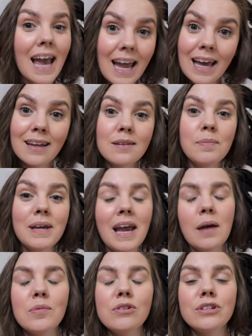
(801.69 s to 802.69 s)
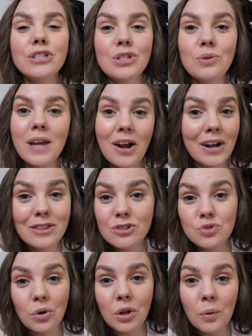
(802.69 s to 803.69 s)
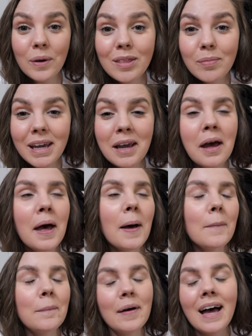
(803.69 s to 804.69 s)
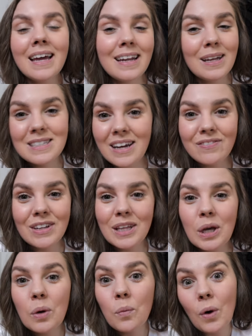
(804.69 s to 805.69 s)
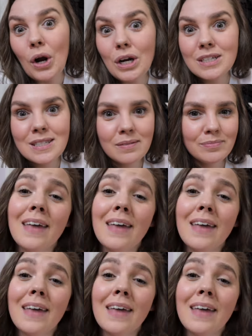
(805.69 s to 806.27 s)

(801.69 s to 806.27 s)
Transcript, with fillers: and be able to carry the stroller with me, but it definitely works.